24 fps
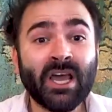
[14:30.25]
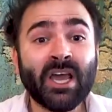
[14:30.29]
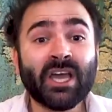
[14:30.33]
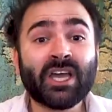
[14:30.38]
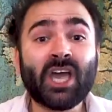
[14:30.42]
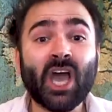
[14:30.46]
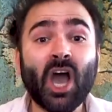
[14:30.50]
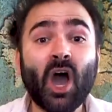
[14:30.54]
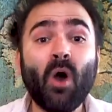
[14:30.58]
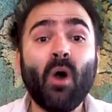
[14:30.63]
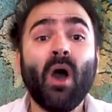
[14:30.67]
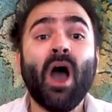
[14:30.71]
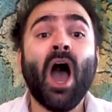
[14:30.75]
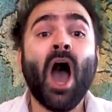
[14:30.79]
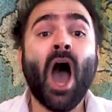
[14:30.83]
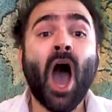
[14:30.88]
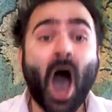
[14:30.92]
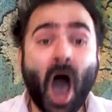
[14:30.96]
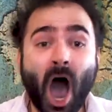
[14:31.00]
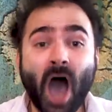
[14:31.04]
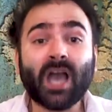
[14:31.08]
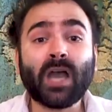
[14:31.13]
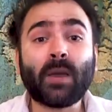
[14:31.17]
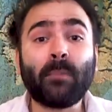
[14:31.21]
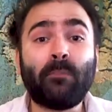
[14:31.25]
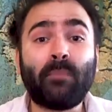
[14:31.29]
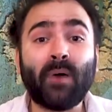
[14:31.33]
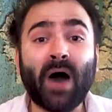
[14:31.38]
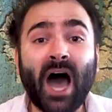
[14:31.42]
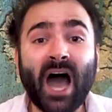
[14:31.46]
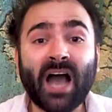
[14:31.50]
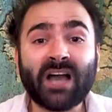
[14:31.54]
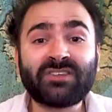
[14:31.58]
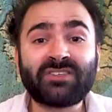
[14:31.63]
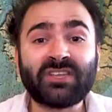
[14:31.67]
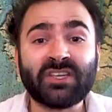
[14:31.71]
Go huck
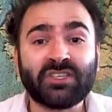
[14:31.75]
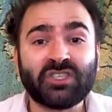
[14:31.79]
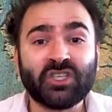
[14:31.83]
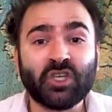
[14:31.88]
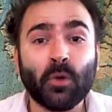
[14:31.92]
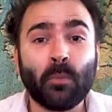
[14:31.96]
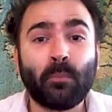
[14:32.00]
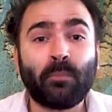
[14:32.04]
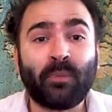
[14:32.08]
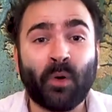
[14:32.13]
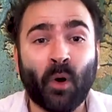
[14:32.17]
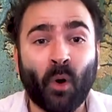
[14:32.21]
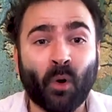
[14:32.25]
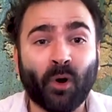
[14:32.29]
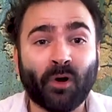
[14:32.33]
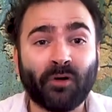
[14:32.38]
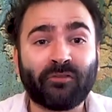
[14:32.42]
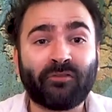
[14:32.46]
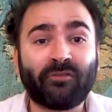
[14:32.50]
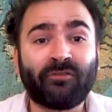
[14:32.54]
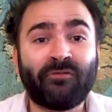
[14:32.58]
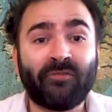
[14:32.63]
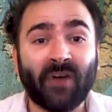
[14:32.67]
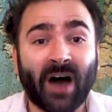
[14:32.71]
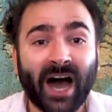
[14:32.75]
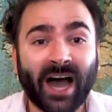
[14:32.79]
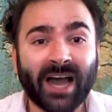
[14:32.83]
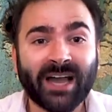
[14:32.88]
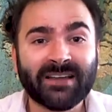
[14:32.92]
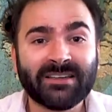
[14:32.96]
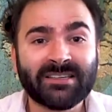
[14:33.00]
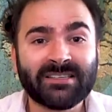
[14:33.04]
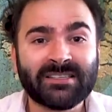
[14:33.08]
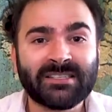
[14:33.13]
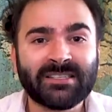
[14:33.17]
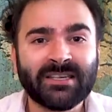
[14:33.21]
boxes, you poor
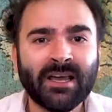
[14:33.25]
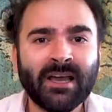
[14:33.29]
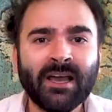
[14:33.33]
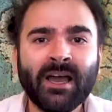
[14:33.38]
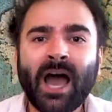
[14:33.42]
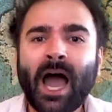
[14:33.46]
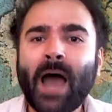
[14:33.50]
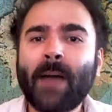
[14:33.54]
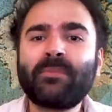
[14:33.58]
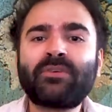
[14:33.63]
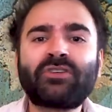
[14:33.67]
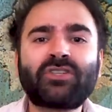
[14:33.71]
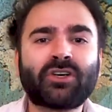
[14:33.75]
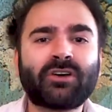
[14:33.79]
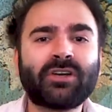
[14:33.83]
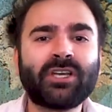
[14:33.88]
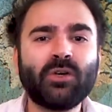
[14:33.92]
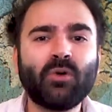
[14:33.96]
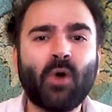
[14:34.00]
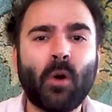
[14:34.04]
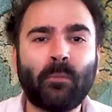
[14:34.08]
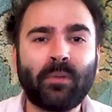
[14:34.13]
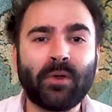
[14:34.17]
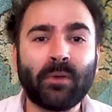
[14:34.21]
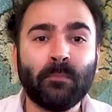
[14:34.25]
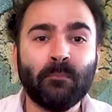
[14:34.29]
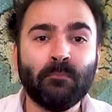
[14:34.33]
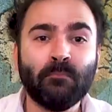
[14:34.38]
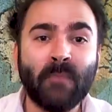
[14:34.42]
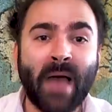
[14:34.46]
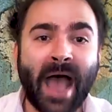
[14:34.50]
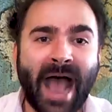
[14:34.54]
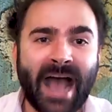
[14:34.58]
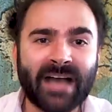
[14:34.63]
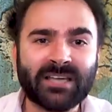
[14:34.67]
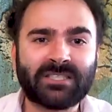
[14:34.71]
fucks. I'm sure you won't be
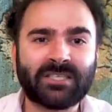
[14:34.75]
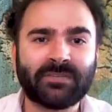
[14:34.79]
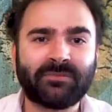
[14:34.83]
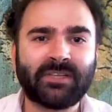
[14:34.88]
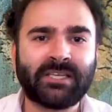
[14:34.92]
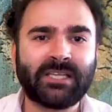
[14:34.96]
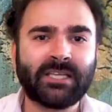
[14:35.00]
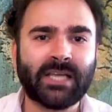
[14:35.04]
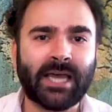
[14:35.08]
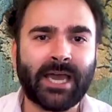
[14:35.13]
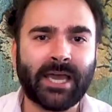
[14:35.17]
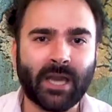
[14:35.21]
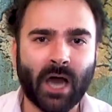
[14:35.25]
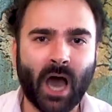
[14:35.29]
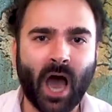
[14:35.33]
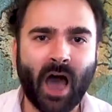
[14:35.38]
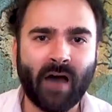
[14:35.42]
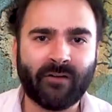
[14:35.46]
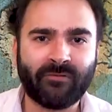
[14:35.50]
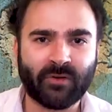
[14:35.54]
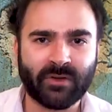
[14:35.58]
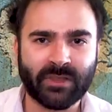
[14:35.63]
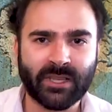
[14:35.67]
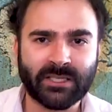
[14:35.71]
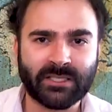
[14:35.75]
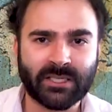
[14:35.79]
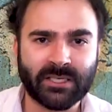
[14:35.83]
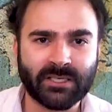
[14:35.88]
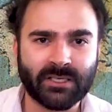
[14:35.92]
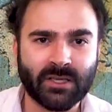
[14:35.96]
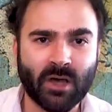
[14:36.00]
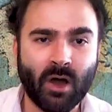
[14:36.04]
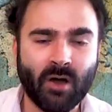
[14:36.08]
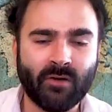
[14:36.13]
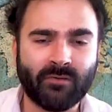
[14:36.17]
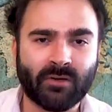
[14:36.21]
massively laid off when this
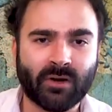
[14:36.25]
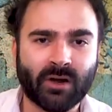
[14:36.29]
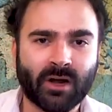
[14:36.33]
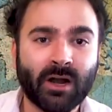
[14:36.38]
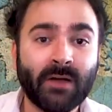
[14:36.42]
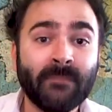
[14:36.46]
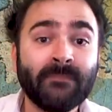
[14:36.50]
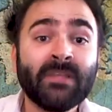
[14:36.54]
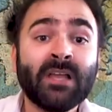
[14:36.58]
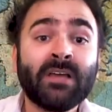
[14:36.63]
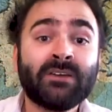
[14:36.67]
is over.